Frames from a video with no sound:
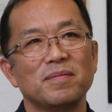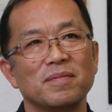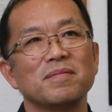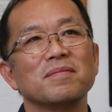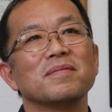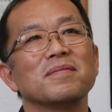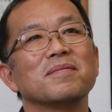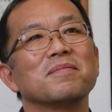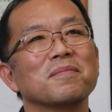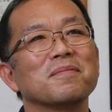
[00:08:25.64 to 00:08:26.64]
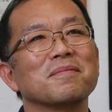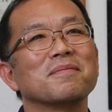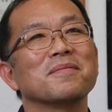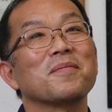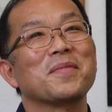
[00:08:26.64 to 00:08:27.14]
we're looking forward to
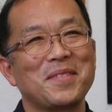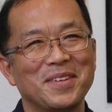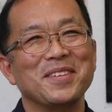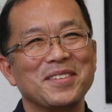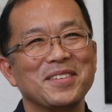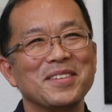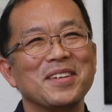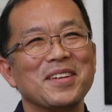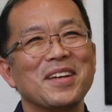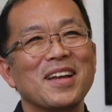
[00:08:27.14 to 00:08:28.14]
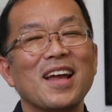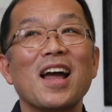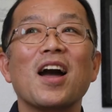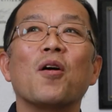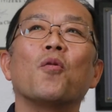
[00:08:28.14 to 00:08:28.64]
that. When are you planning this
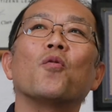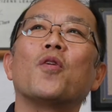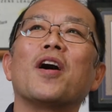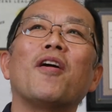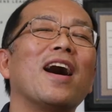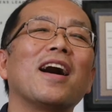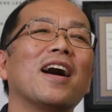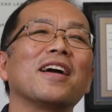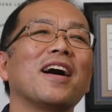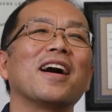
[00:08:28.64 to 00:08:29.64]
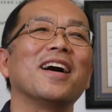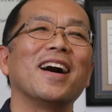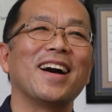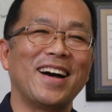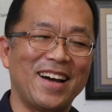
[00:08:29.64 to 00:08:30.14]
exhibit? Well, I I
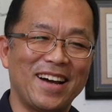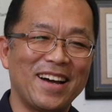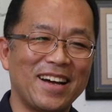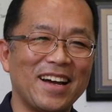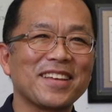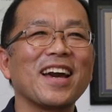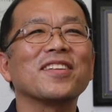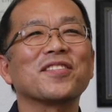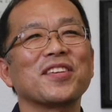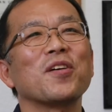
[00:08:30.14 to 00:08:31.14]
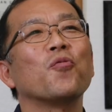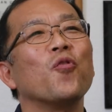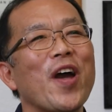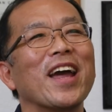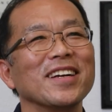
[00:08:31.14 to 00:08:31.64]
I, I can't say I
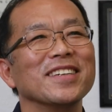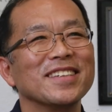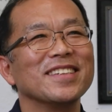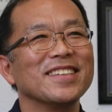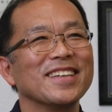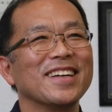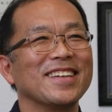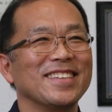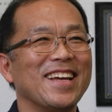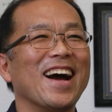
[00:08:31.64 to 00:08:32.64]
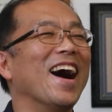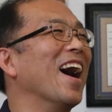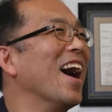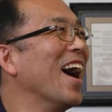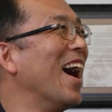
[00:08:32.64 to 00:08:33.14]
when. Can't get him to commit on
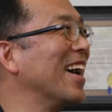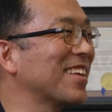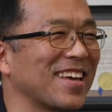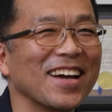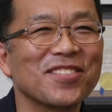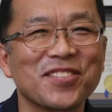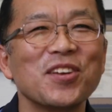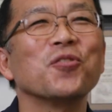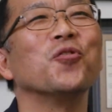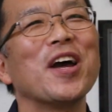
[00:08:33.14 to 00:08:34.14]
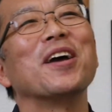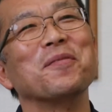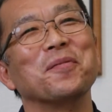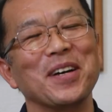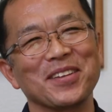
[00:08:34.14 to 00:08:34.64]
yeah, I can't say
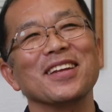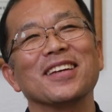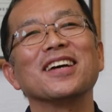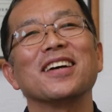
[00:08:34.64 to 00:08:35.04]
when, but